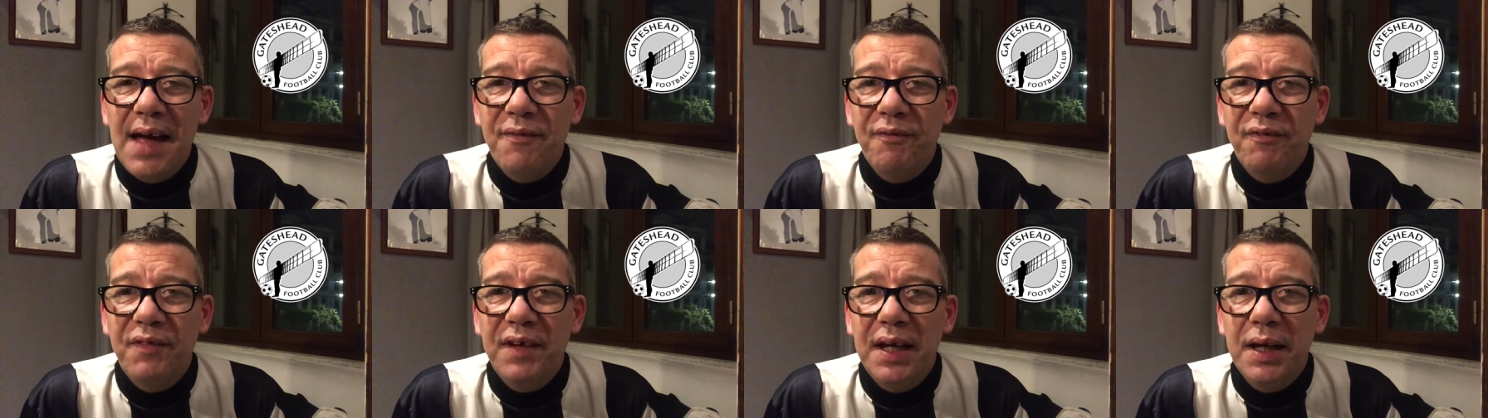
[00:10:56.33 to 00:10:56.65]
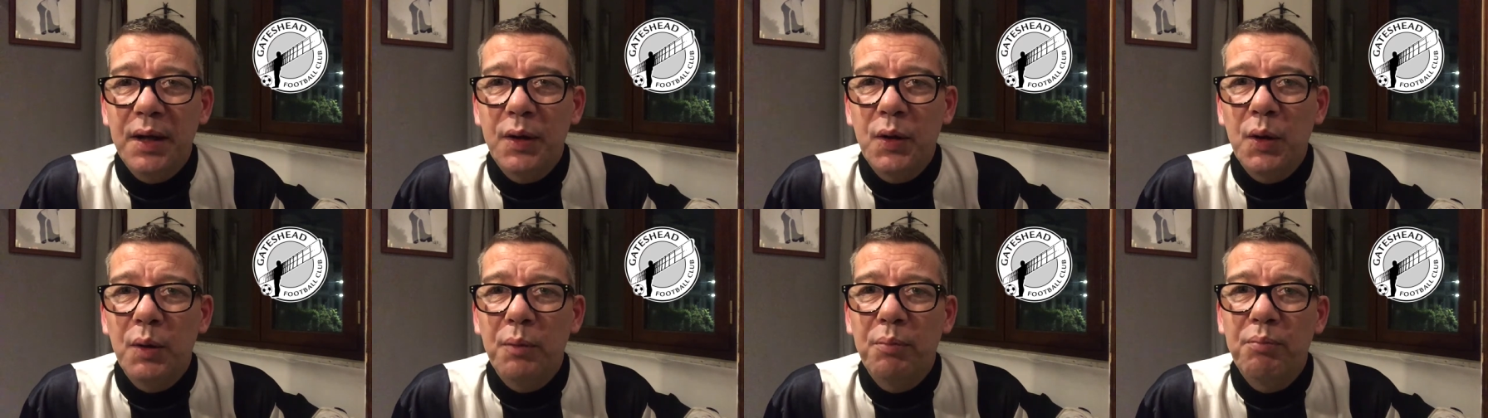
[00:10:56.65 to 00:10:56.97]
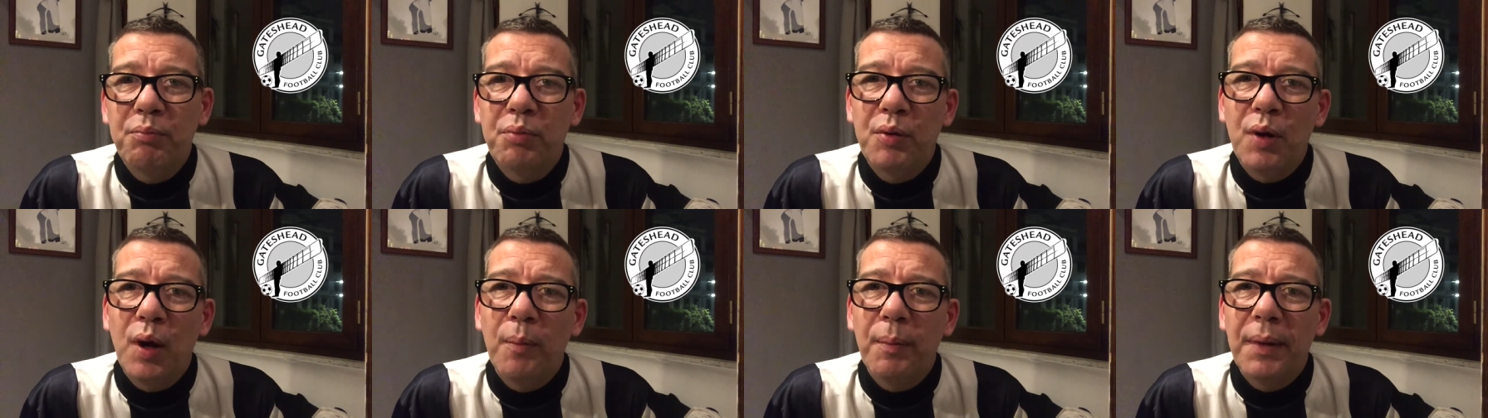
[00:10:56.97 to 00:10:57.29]
FA
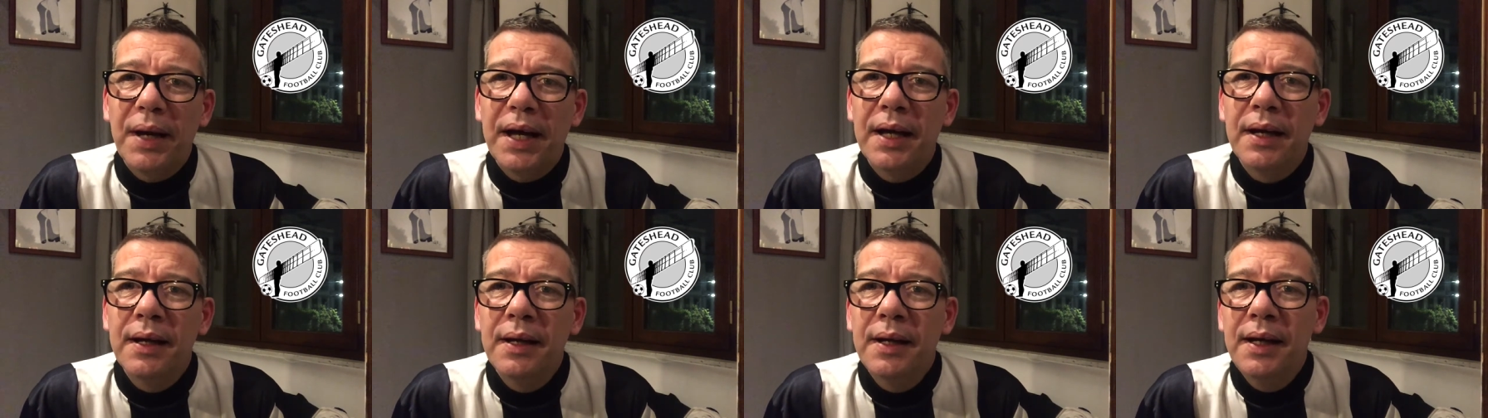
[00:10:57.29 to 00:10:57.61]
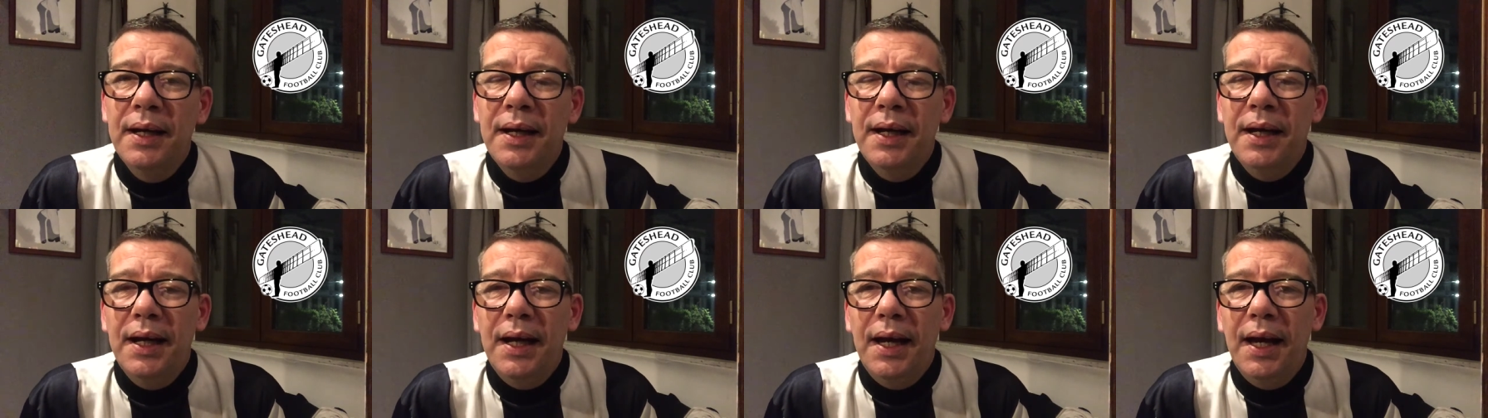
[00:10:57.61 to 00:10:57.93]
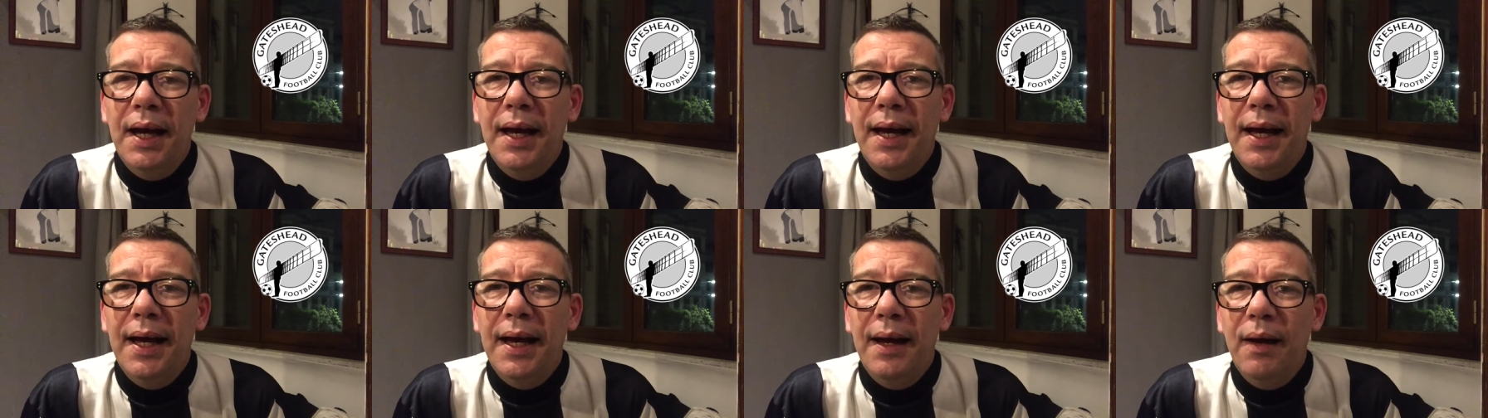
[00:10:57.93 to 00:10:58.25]
Cup proper
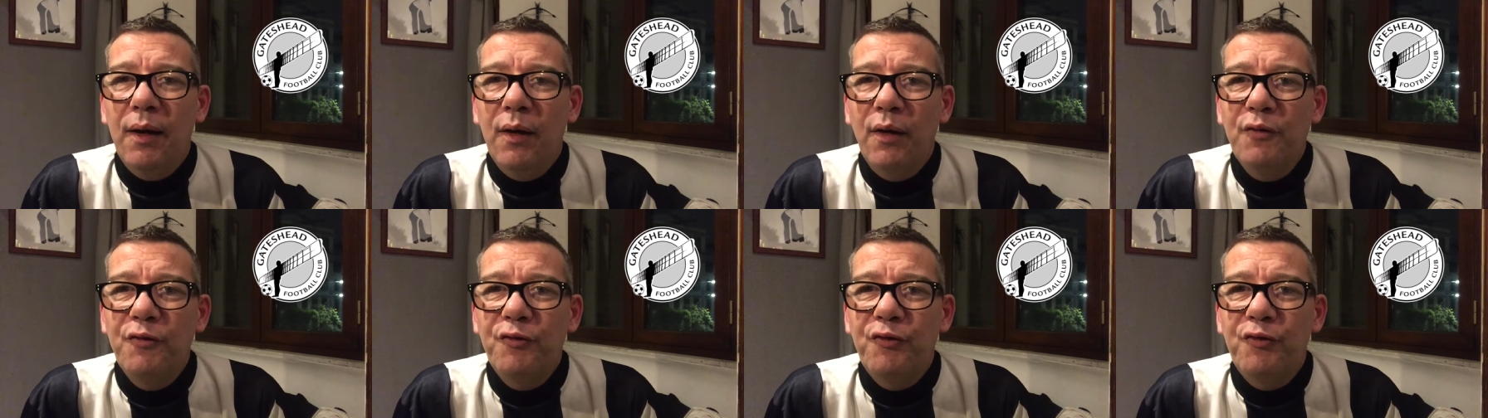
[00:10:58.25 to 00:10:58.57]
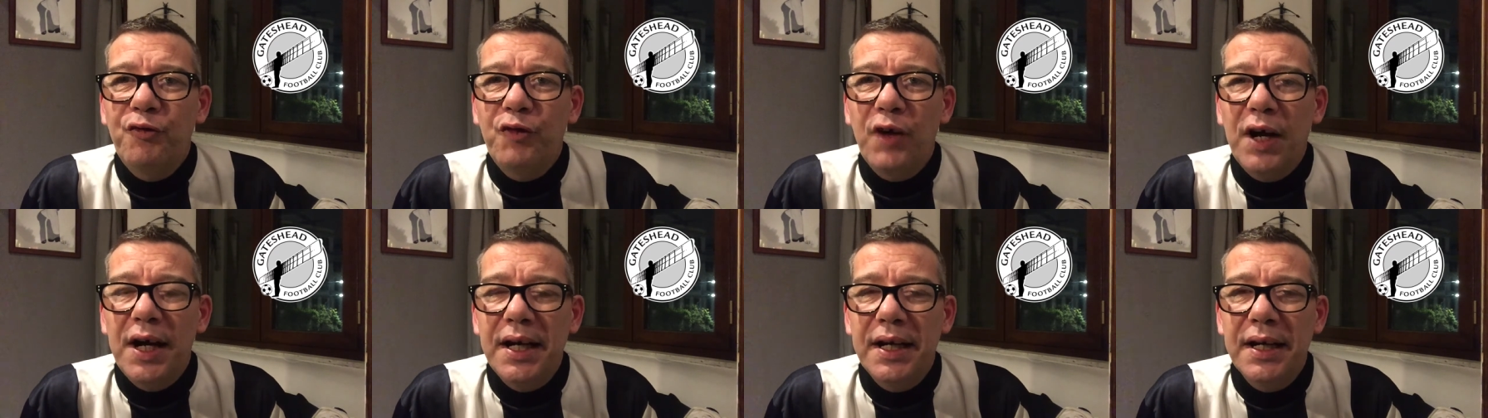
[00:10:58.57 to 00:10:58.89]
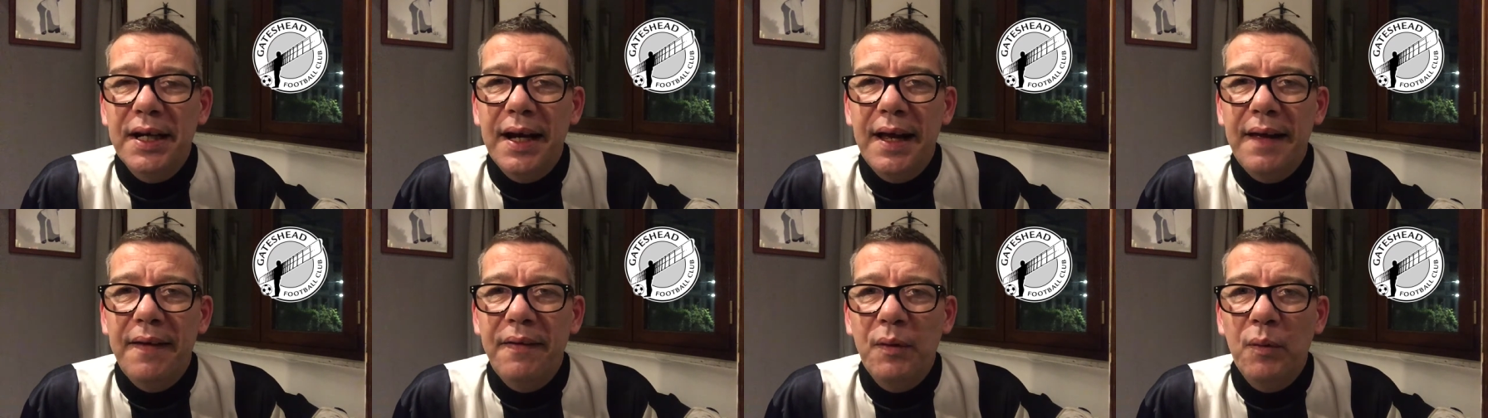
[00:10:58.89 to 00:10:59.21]
on Friday
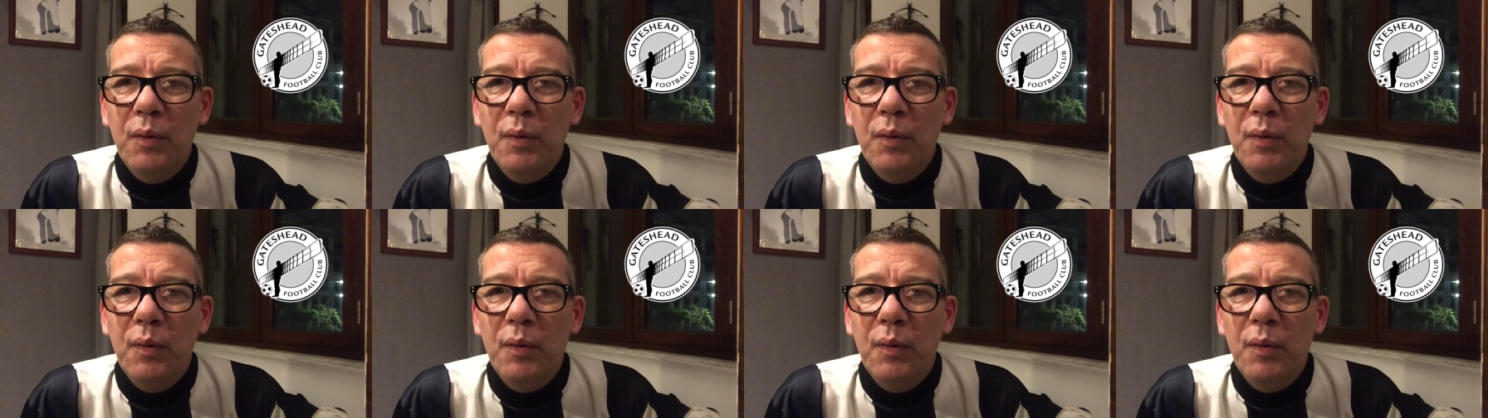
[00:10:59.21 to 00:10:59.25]
night.